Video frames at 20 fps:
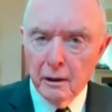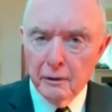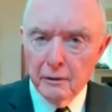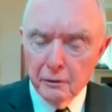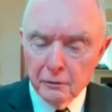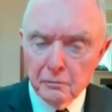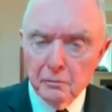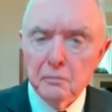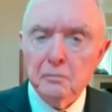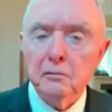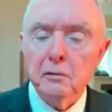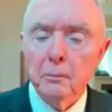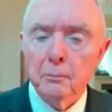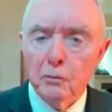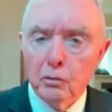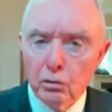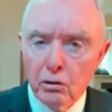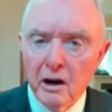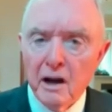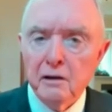This is
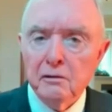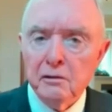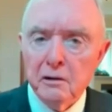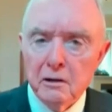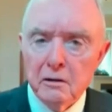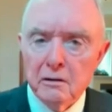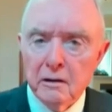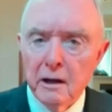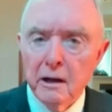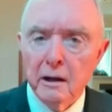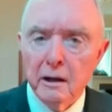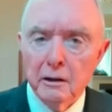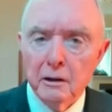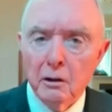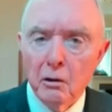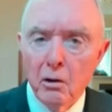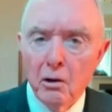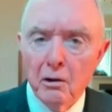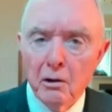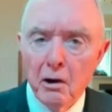some crazy thinking
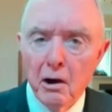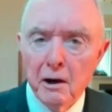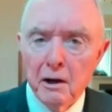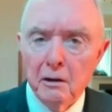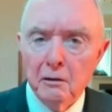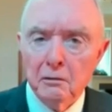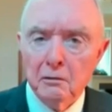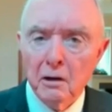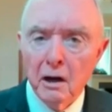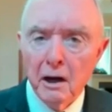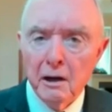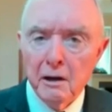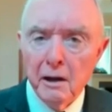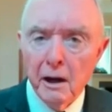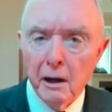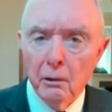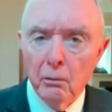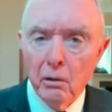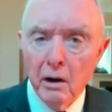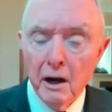going on inside
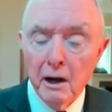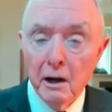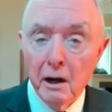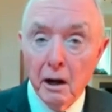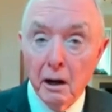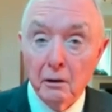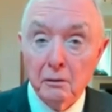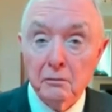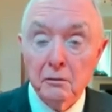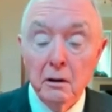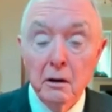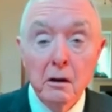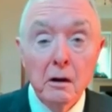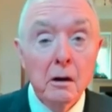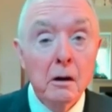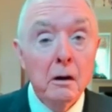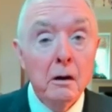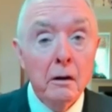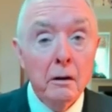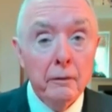that White House.
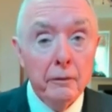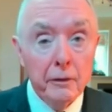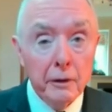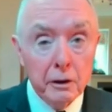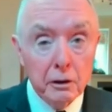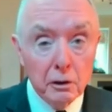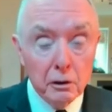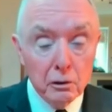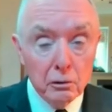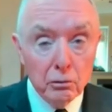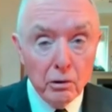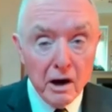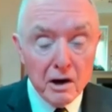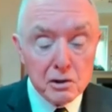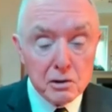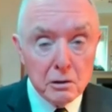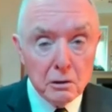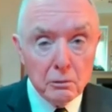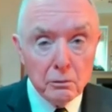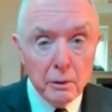The
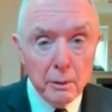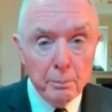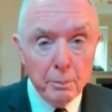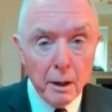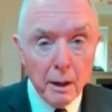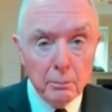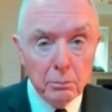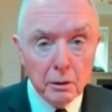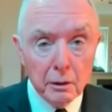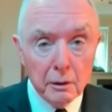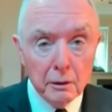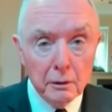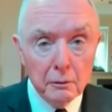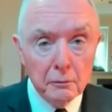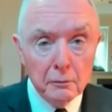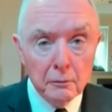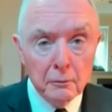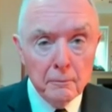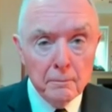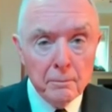congressional
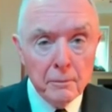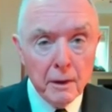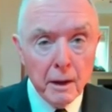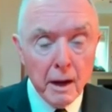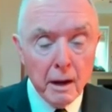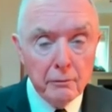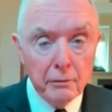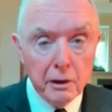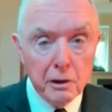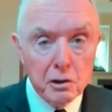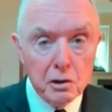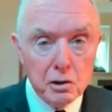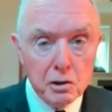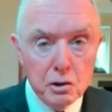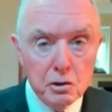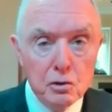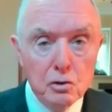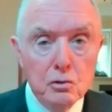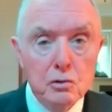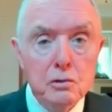Republicans have a
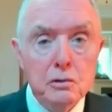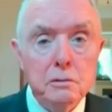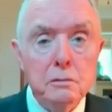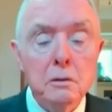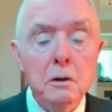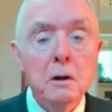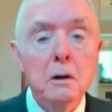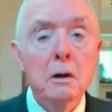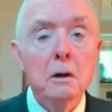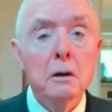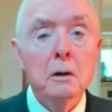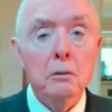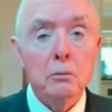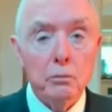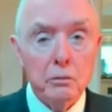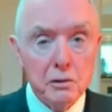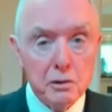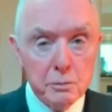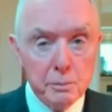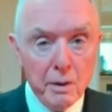huge
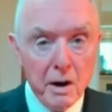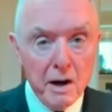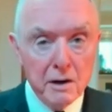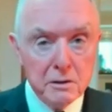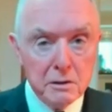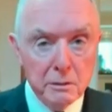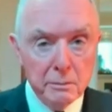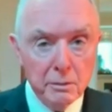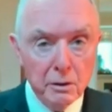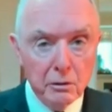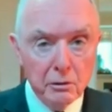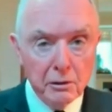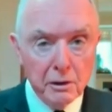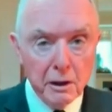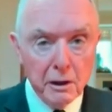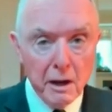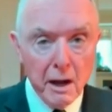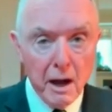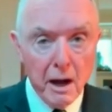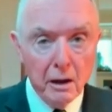
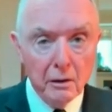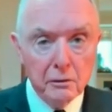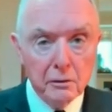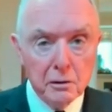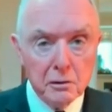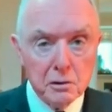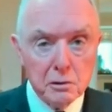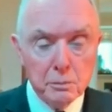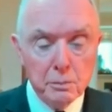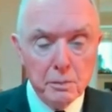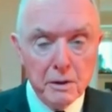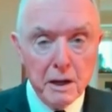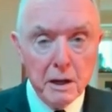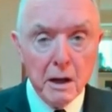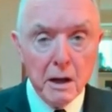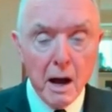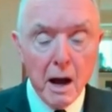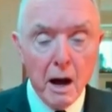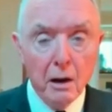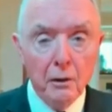responsibility now to
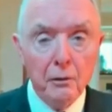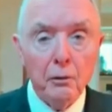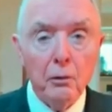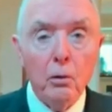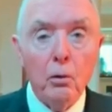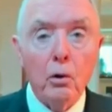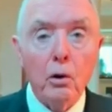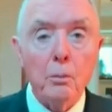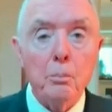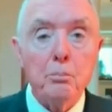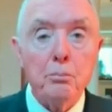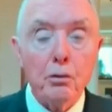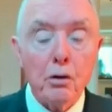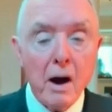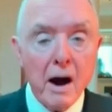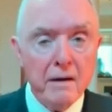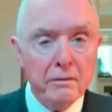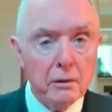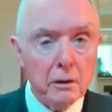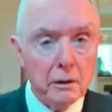speak out or
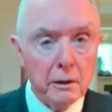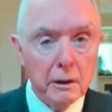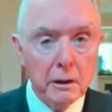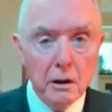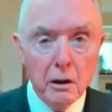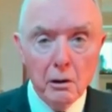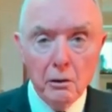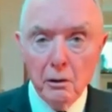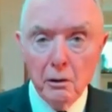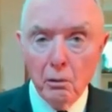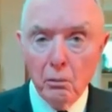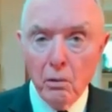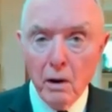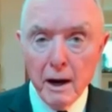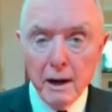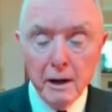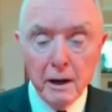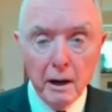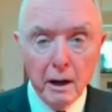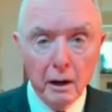privately go to the
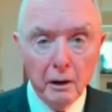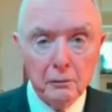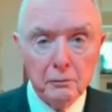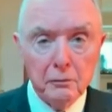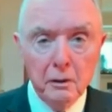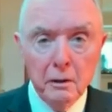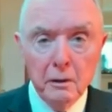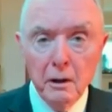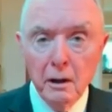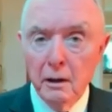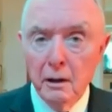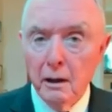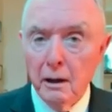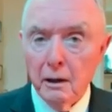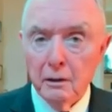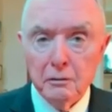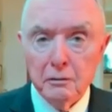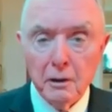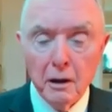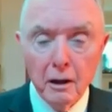White House
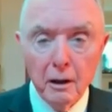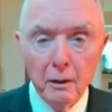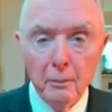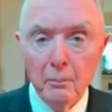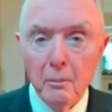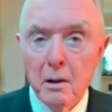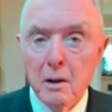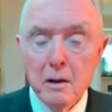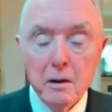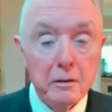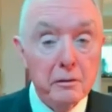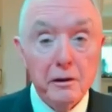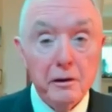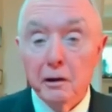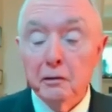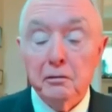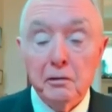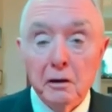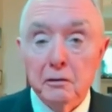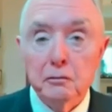and tell them
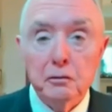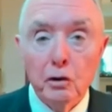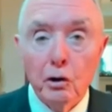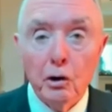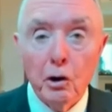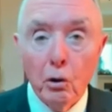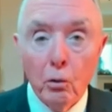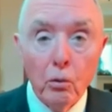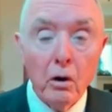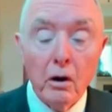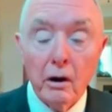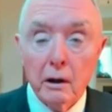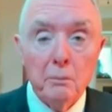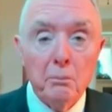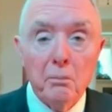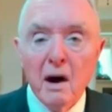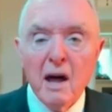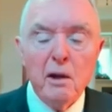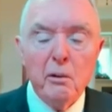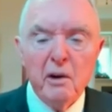this isn't going to work.
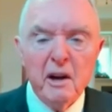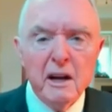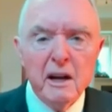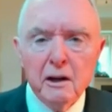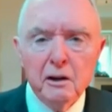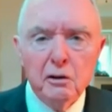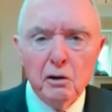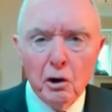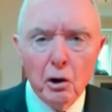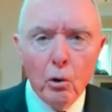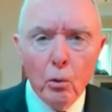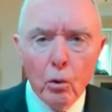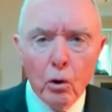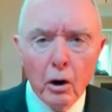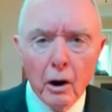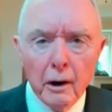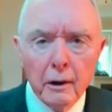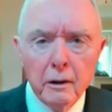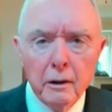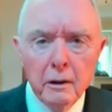And by the way, it isn't going to
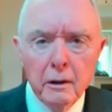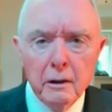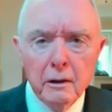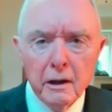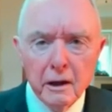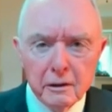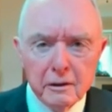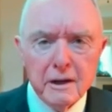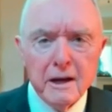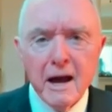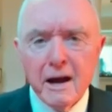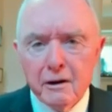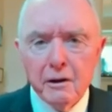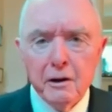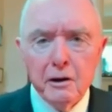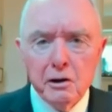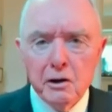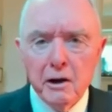work. At the end of the